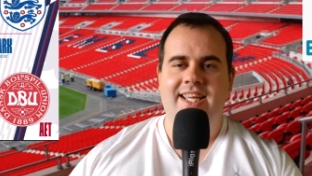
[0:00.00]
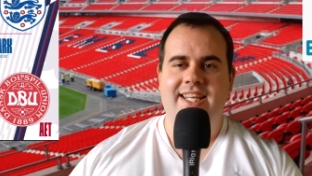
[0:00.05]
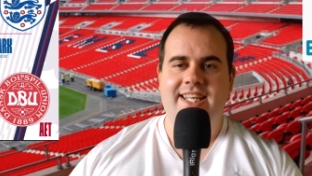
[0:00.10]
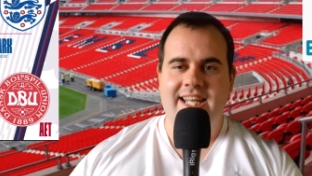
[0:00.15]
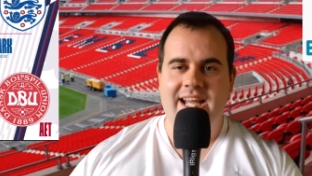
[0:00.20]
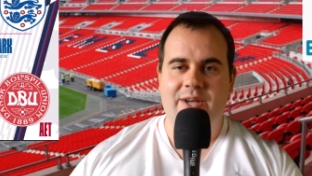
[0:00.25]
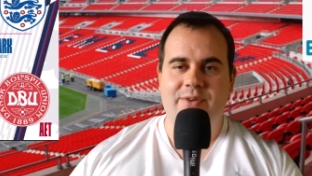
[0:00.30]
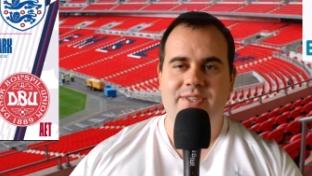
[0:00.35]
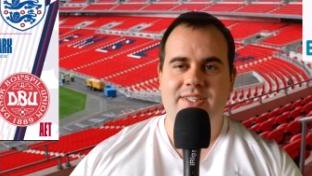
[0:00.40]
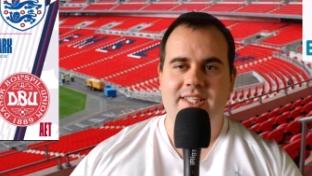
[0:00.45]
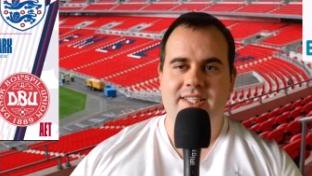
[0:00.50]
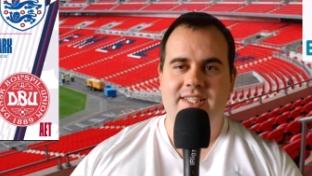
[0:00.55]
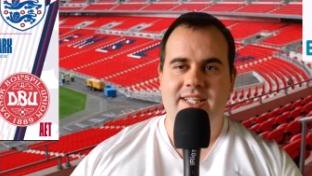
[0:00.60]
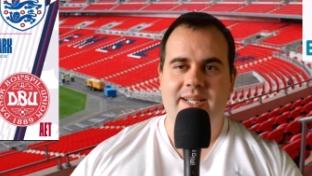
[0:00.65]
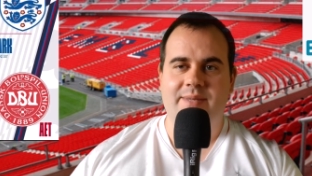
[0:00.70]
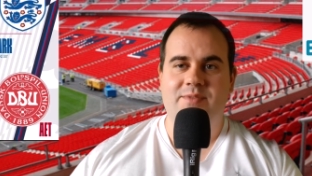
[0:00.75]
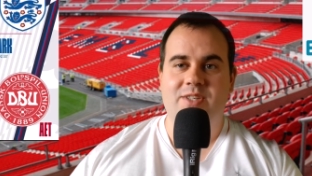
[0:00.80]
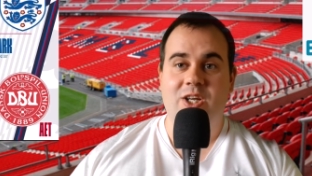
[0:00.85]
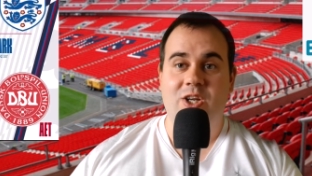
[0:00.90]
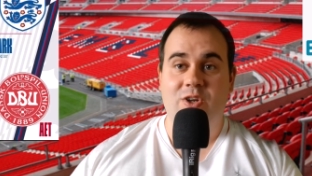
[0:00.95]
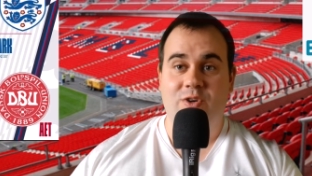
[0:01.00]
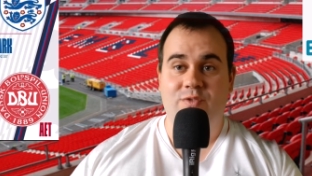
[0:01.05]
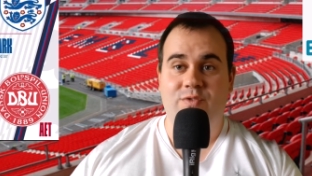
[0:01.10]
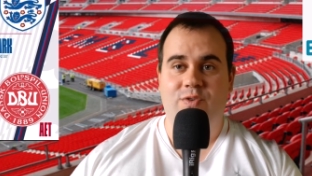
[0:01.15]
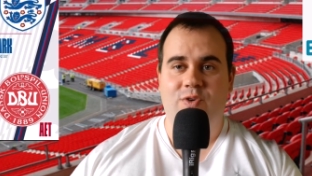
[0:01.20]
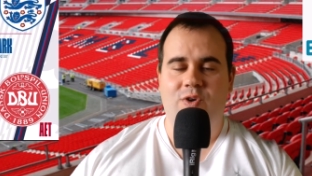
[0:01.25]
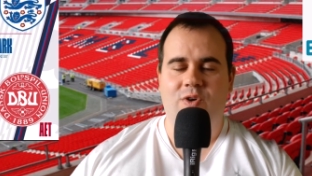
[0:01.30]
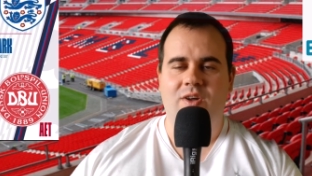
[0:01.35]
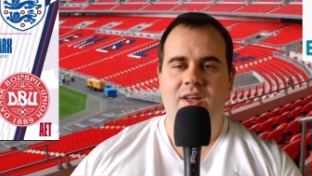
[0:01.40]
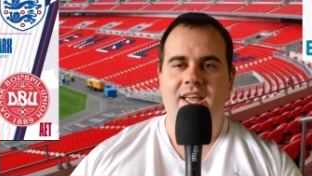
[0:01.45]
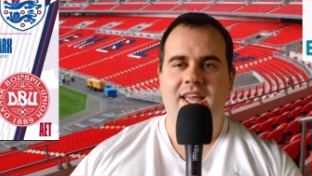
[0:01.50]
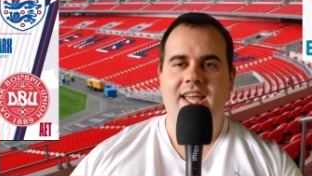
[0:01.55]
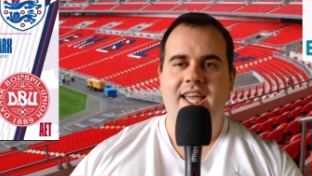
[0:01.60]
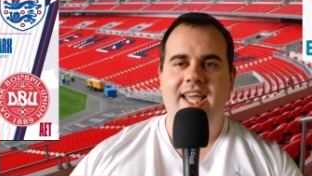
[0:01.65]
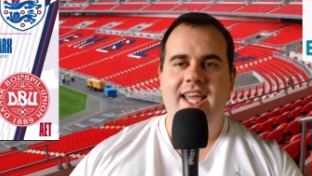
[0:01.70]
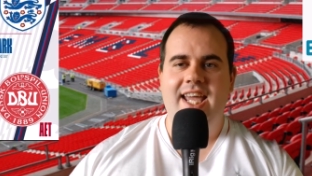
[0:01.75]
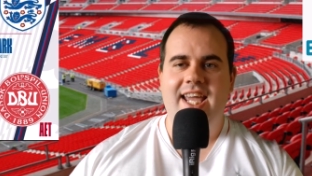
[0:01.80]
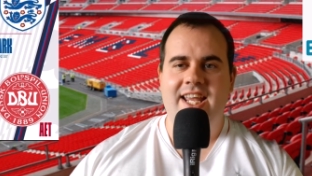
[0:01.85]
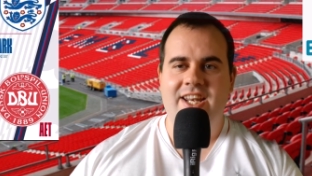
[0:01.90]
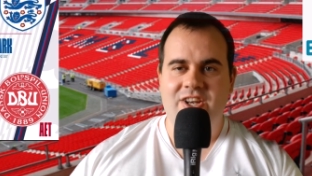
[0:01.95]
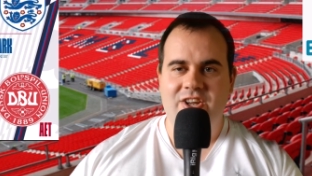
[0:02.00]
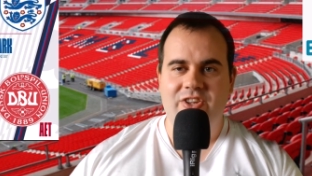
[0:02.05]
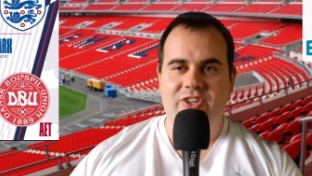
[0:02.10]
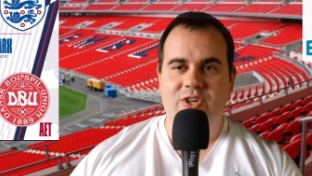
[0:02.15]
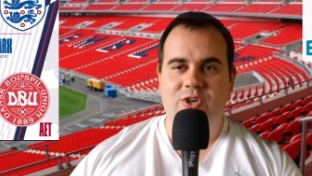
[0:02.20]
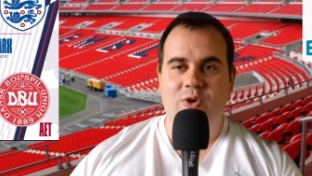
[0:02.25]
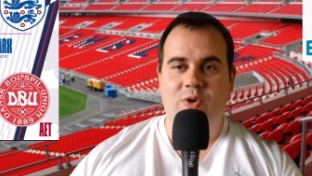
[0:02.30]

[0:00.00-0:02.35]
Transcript: Now's the time to look for another